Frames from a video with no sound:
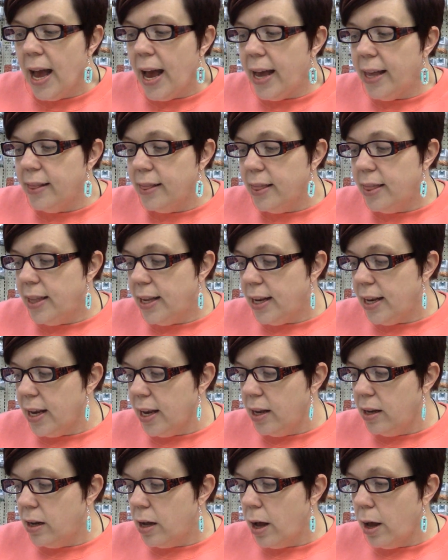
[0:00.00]
and
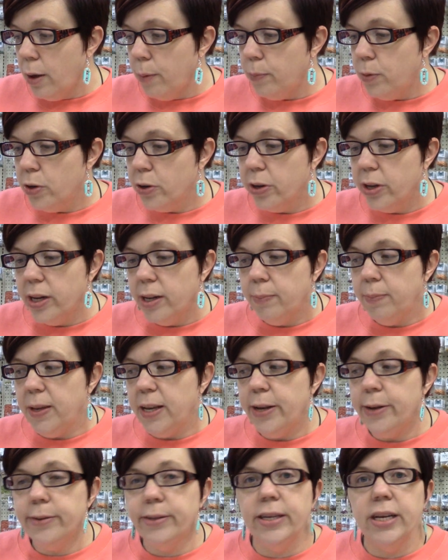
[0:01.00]
then um, you're going to be
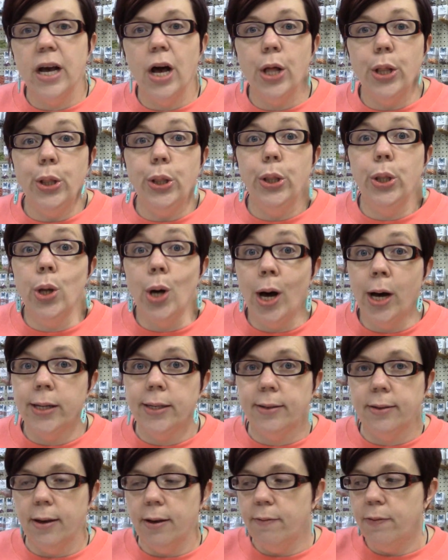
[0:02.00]
using a
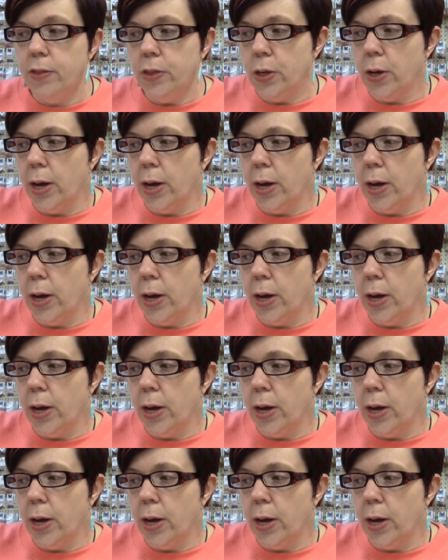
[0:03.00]
lot of